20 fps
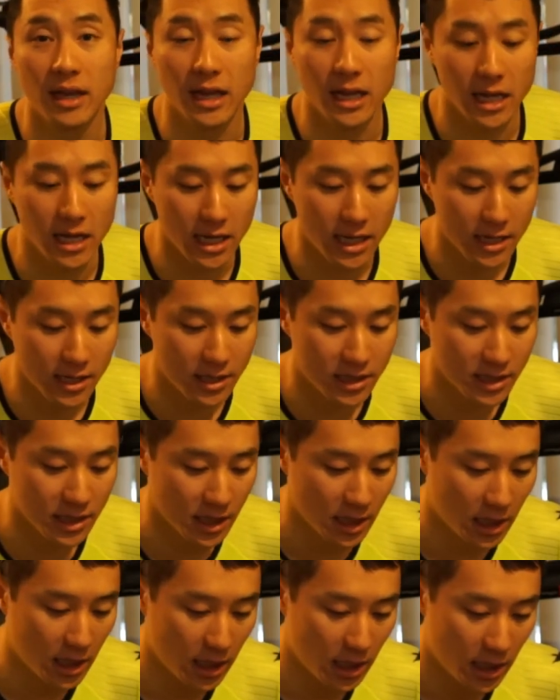And
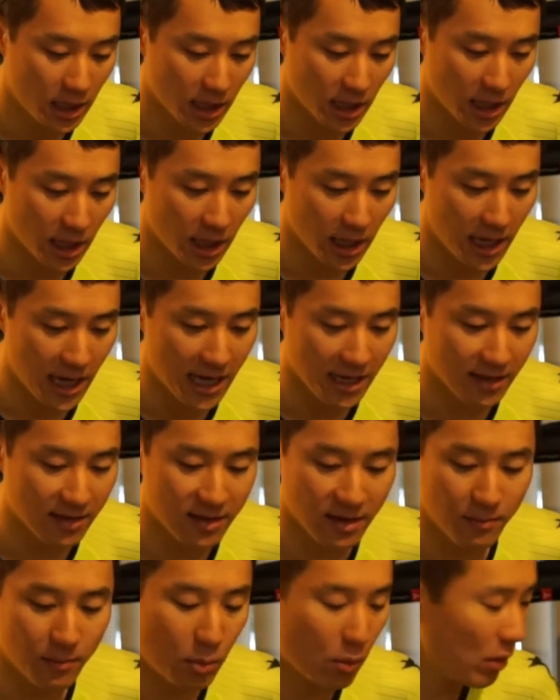at
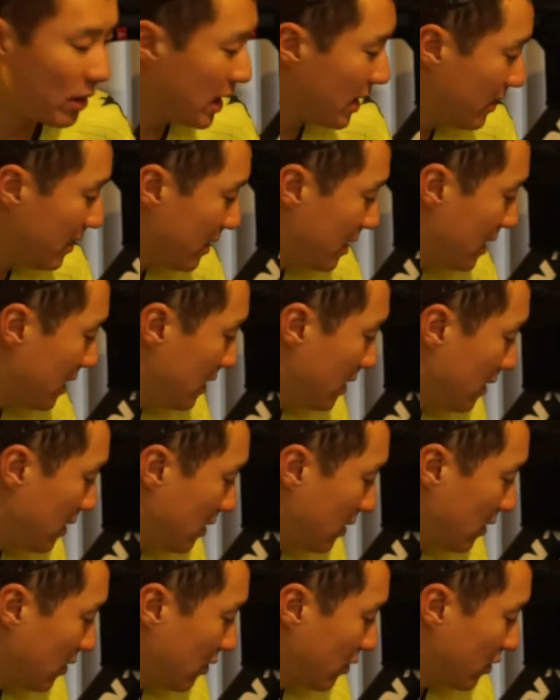some point, and
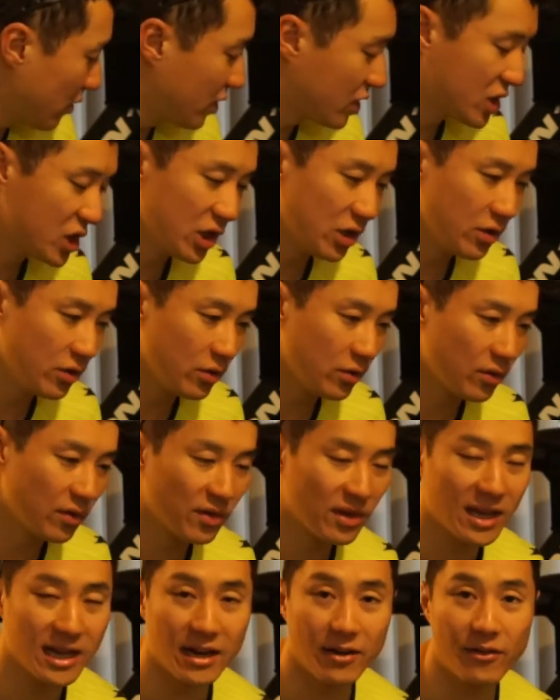these
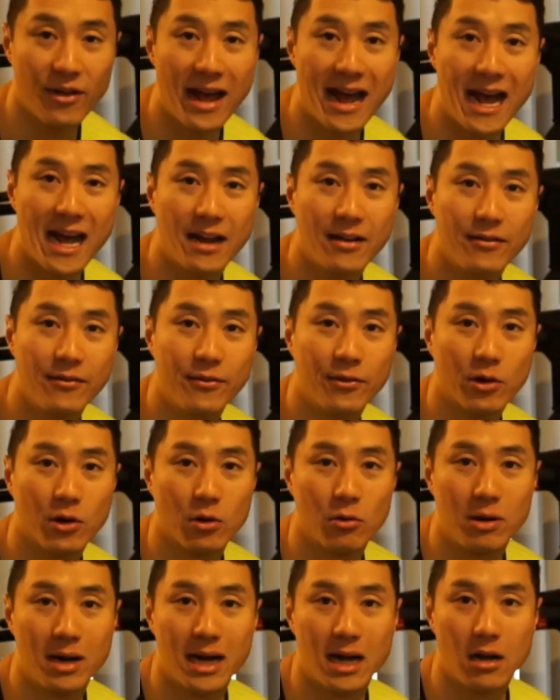shoes that I've had for
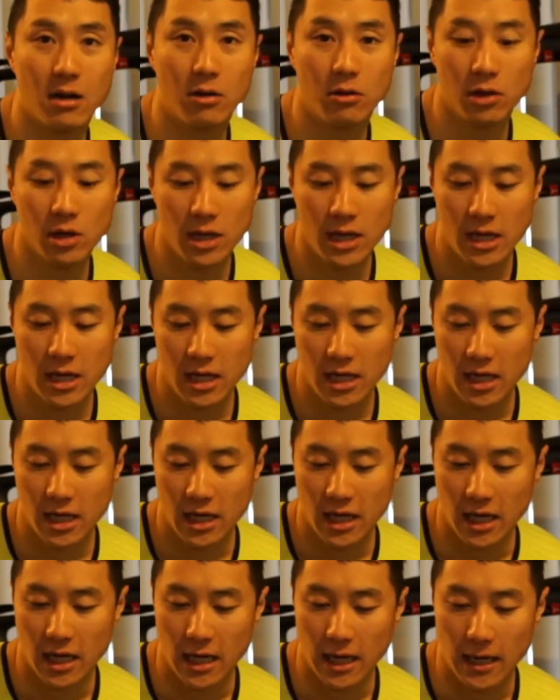a while,
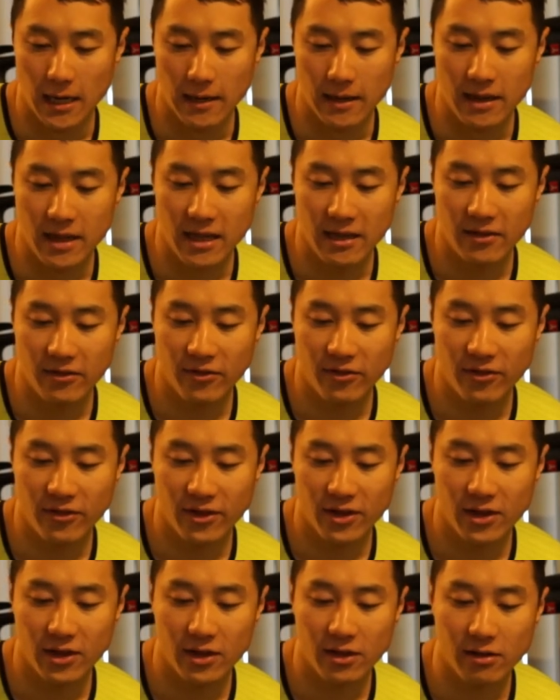
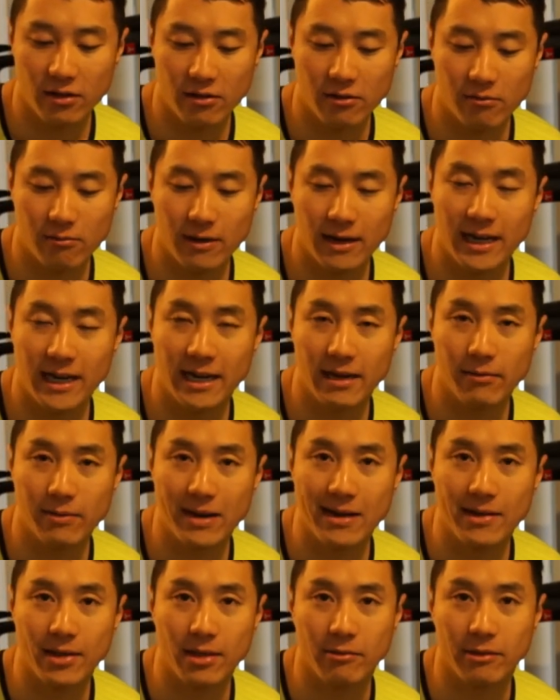they're right at
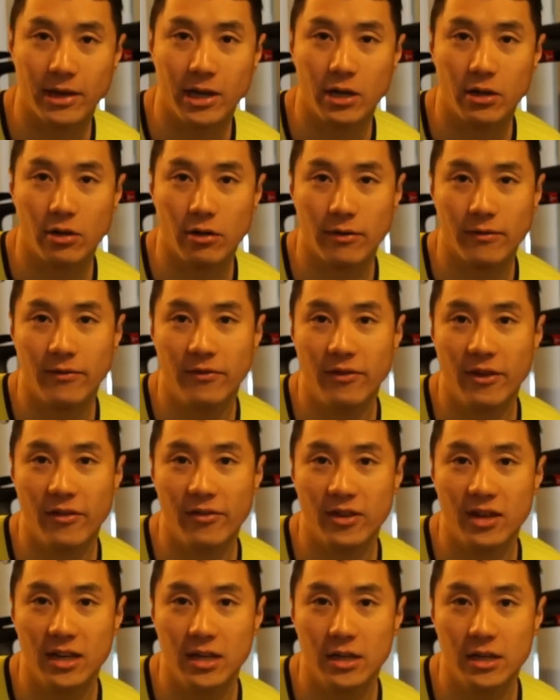about
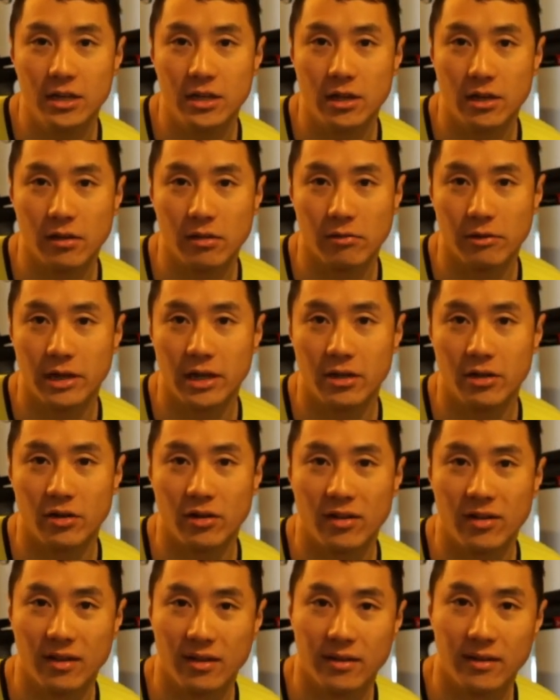350 to
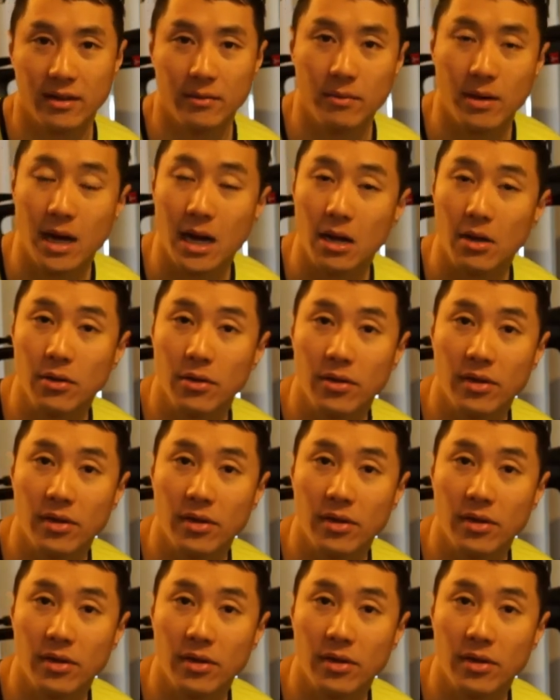360 miles.